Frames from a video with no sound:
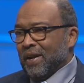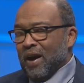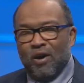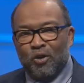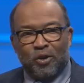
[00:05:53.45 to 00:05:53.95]

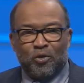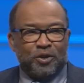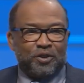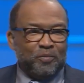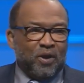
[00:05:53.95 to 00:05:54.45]
Now, a good
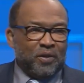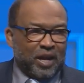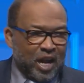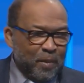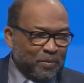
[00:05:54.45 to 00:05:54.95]
Christian brother
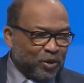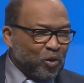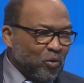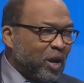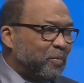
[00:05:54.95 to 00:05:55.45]
came up to
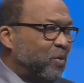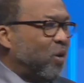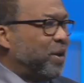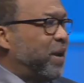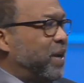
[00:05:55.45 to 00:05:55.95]
correct me
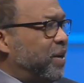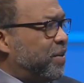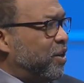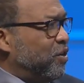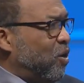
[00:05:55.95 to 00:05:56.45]
one day, and he
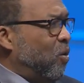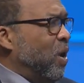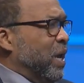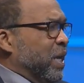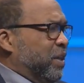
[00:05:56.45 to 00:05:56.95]
said, "You
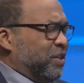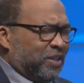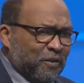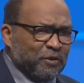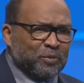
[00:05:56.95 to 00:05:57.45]
know, there's a
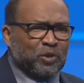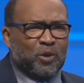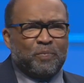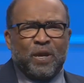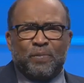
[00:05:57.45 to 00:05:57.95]
difference
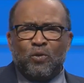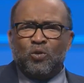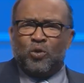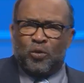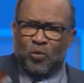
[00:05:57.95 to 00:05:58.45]
between people
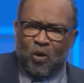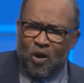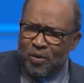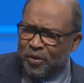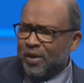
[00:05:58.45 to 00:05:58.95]
who do the
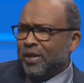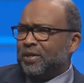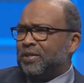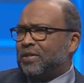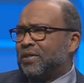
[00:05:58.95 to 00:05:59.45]
wrong
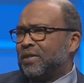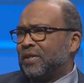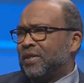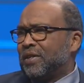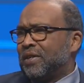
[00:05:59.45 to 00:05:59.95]
things
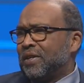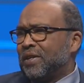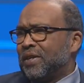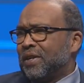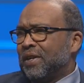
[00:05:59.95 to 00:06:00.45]

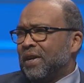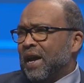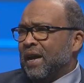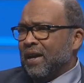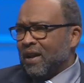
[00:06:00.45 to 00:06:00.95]

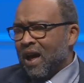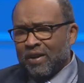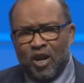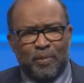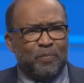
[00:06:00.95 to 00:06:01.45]
and get
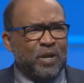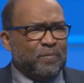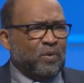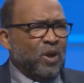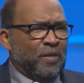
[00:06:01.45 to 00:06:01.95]
locked up and
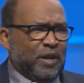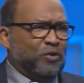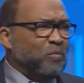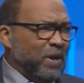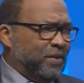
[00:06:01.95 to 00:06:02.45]
people
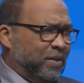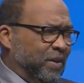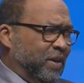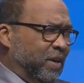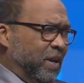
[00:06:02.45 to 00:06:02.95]
that you mentioned.